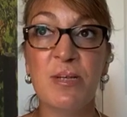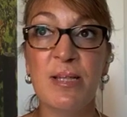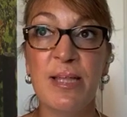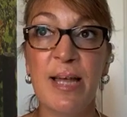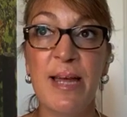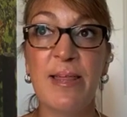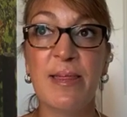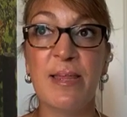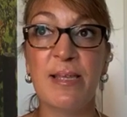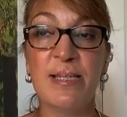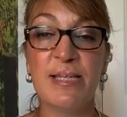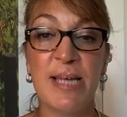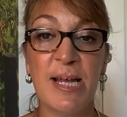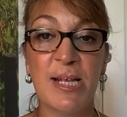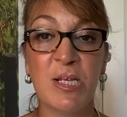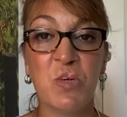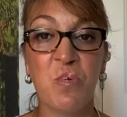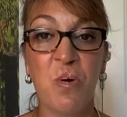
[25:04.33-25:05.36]
to let the
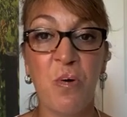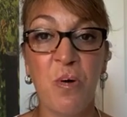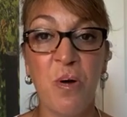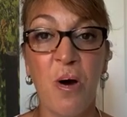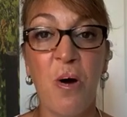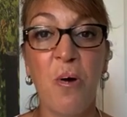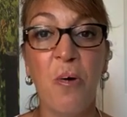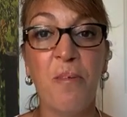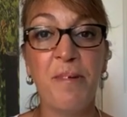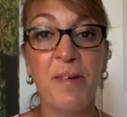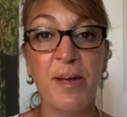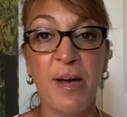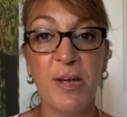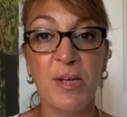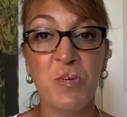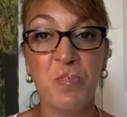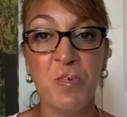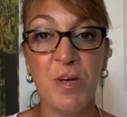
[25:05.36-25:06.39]
status quo go
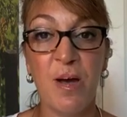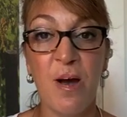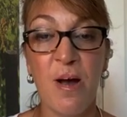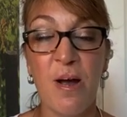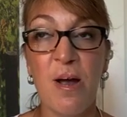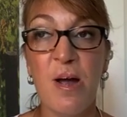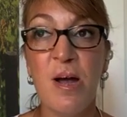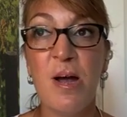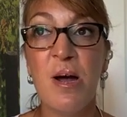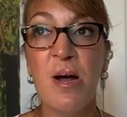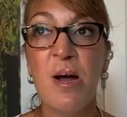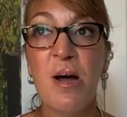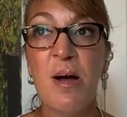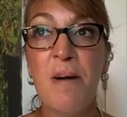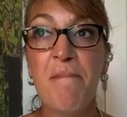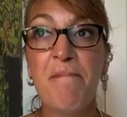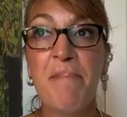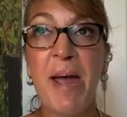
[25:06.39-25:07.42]
because we are
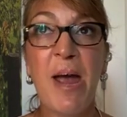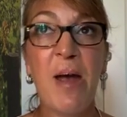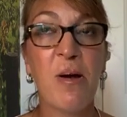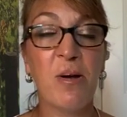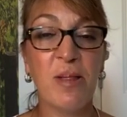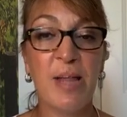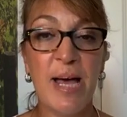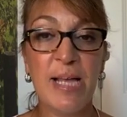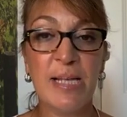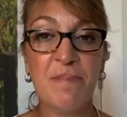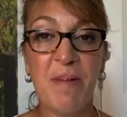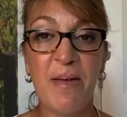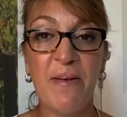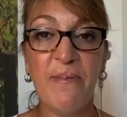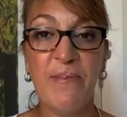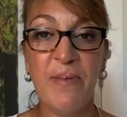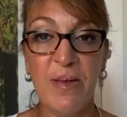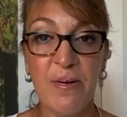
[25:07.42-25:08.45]
paralyzed by
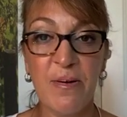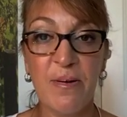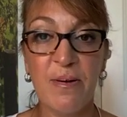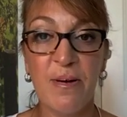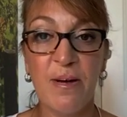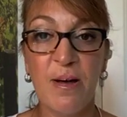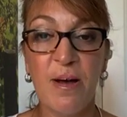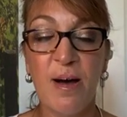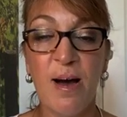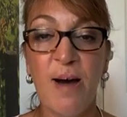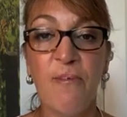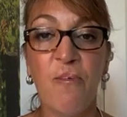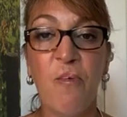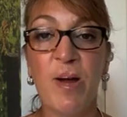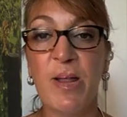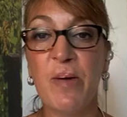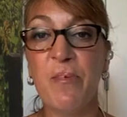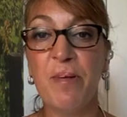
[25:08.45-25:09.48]
fear of
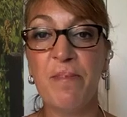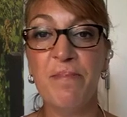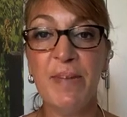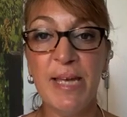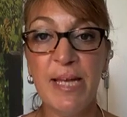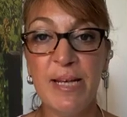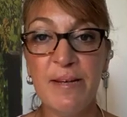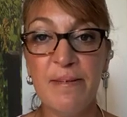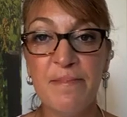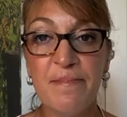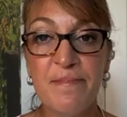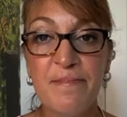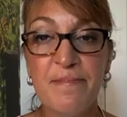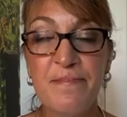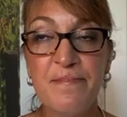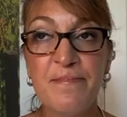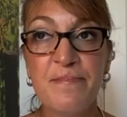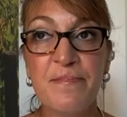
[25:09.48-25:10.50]
what it would mean
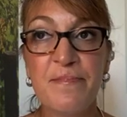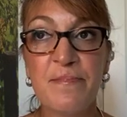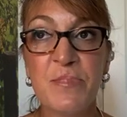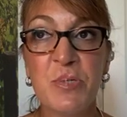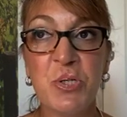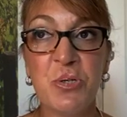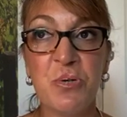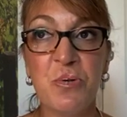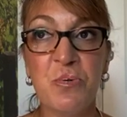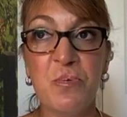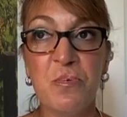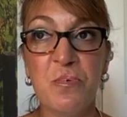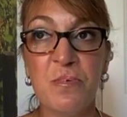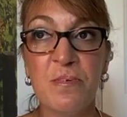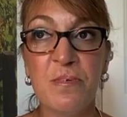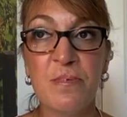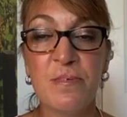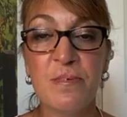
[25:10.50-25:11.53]
to,
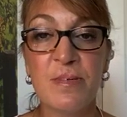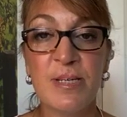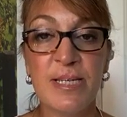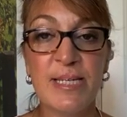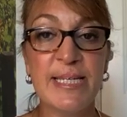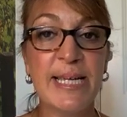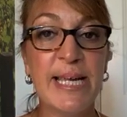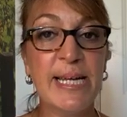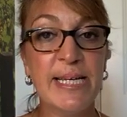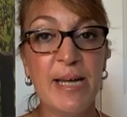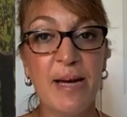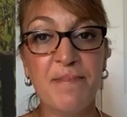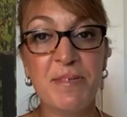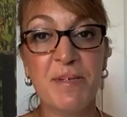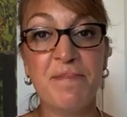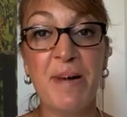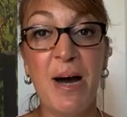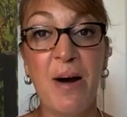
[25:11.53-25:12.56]
to stand up
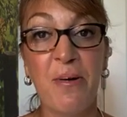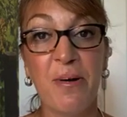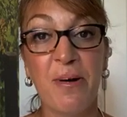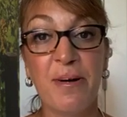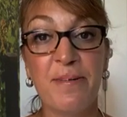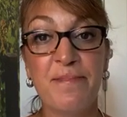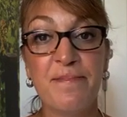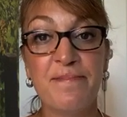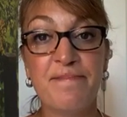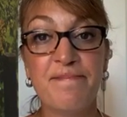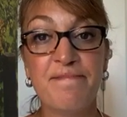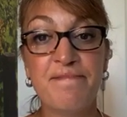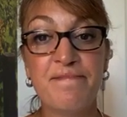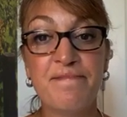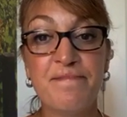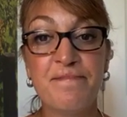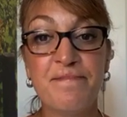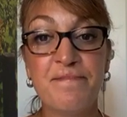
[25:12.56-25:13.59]
to power.
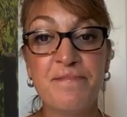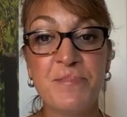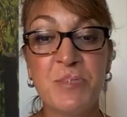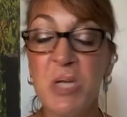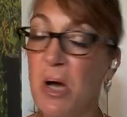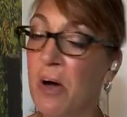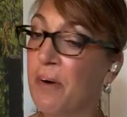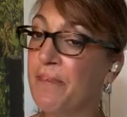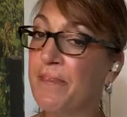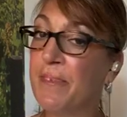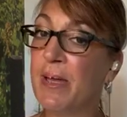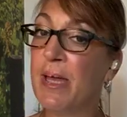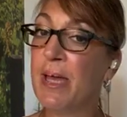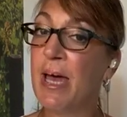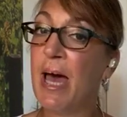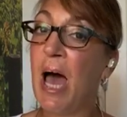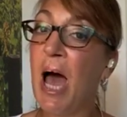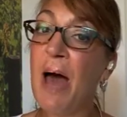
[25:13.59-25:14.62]
So,
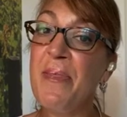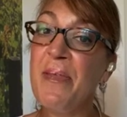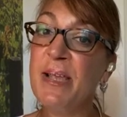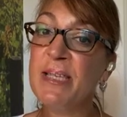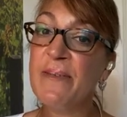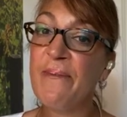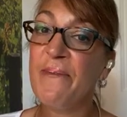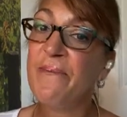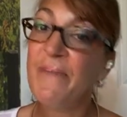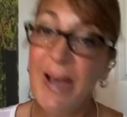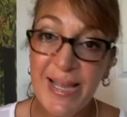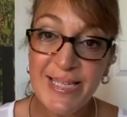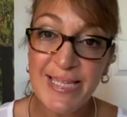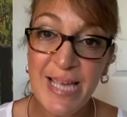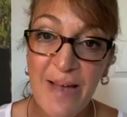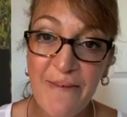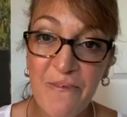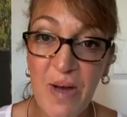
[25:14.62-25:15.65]
on this
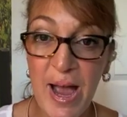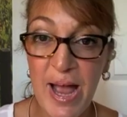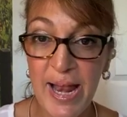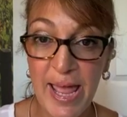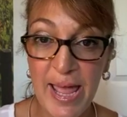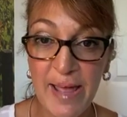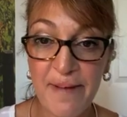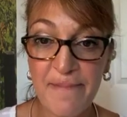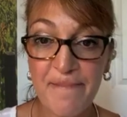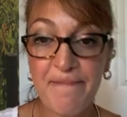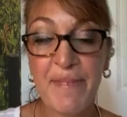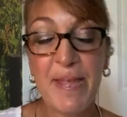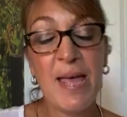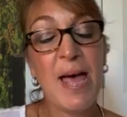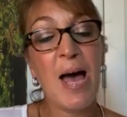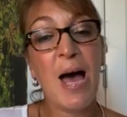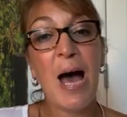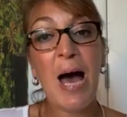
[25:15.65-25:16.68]
Feisty on Friday,
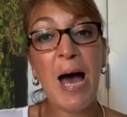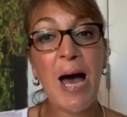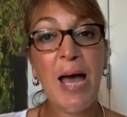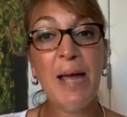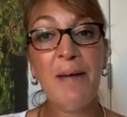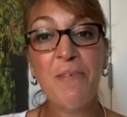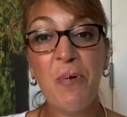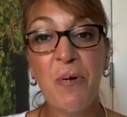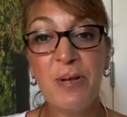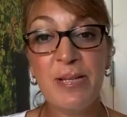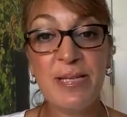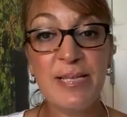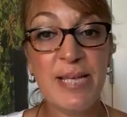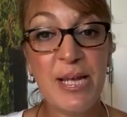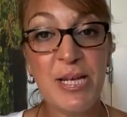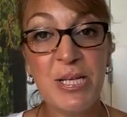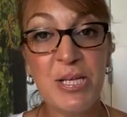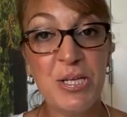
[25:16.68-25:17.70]
I am going to
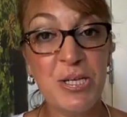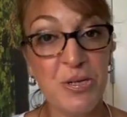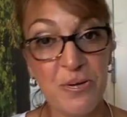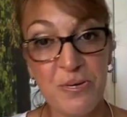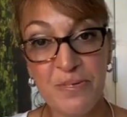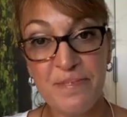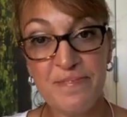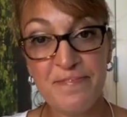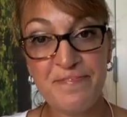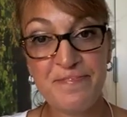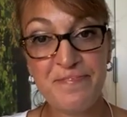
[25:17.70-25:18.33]
say to you